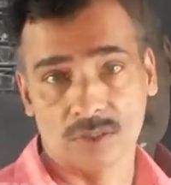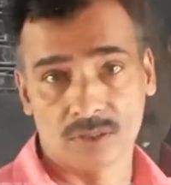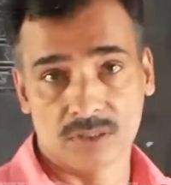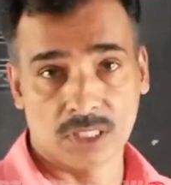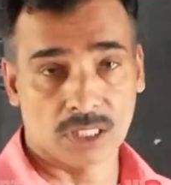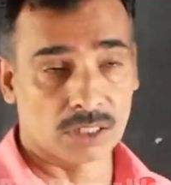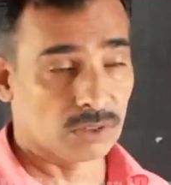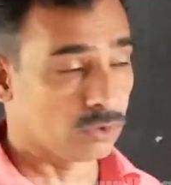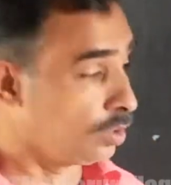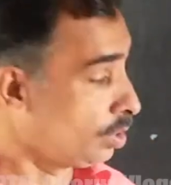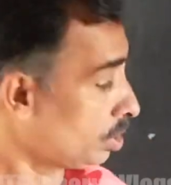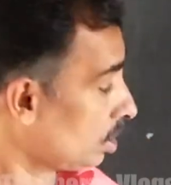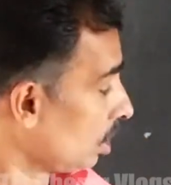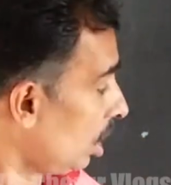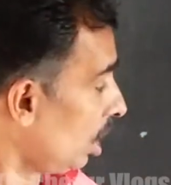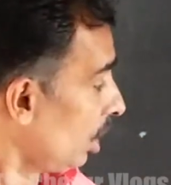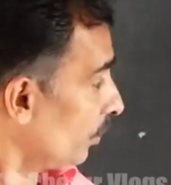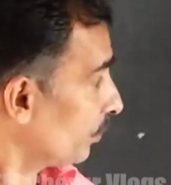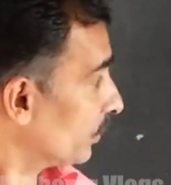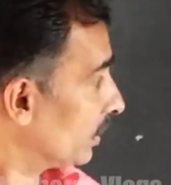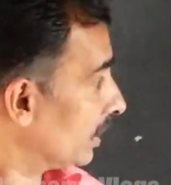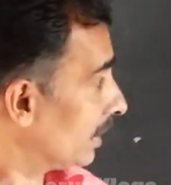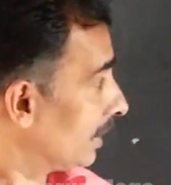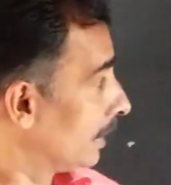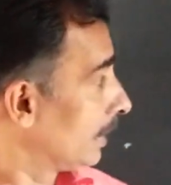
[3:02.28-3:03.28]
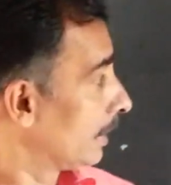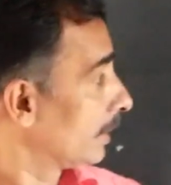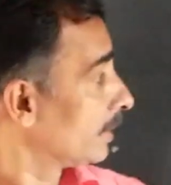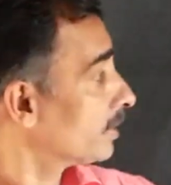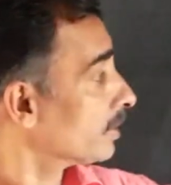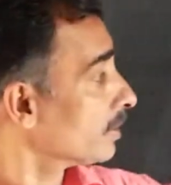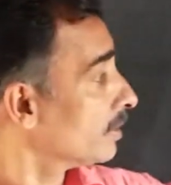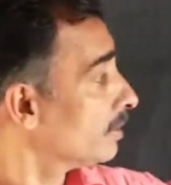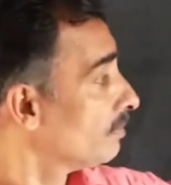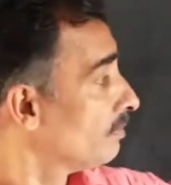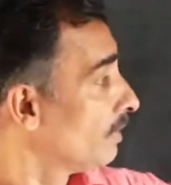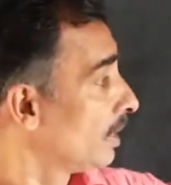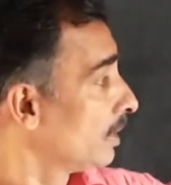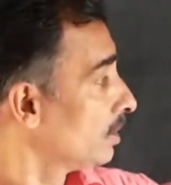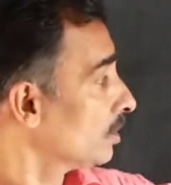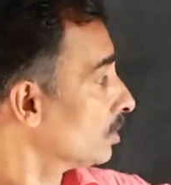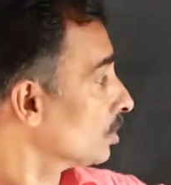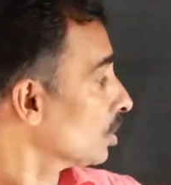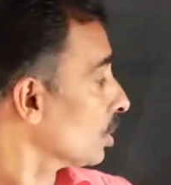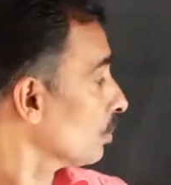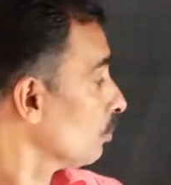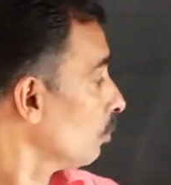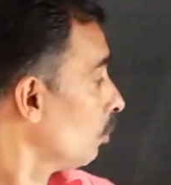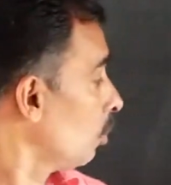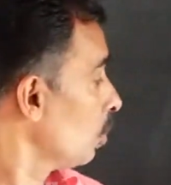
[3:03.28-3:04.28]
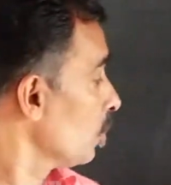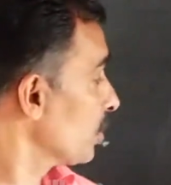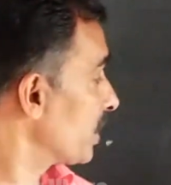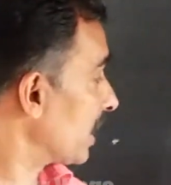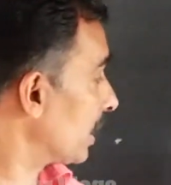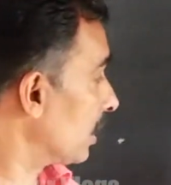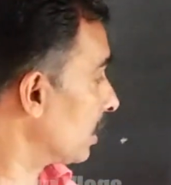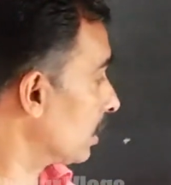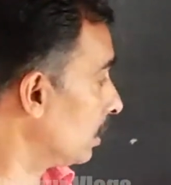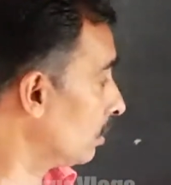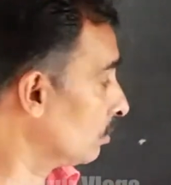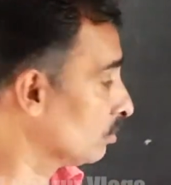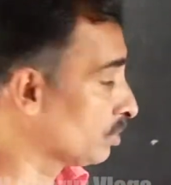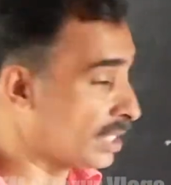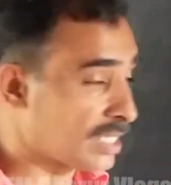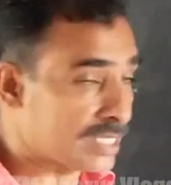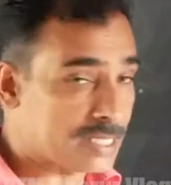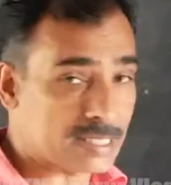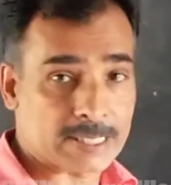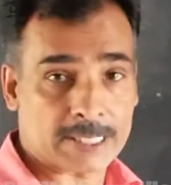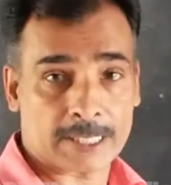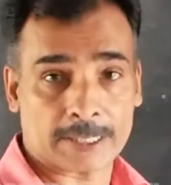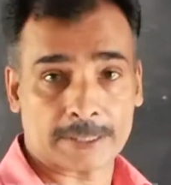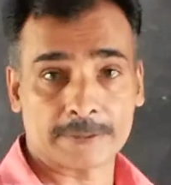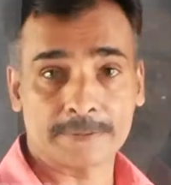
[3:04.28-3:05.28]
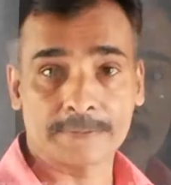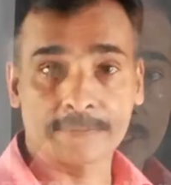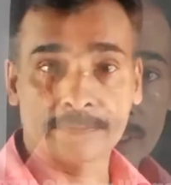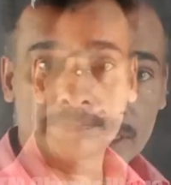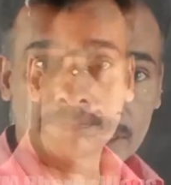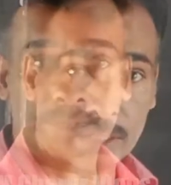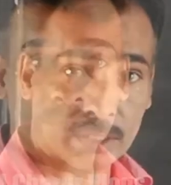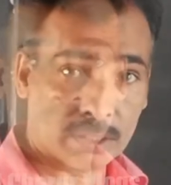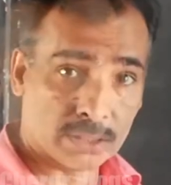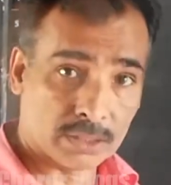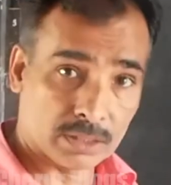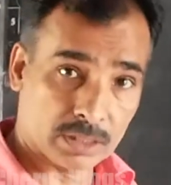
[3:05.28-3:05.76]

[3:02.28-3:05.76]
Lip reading: The root of the earth, when revolves around the sun,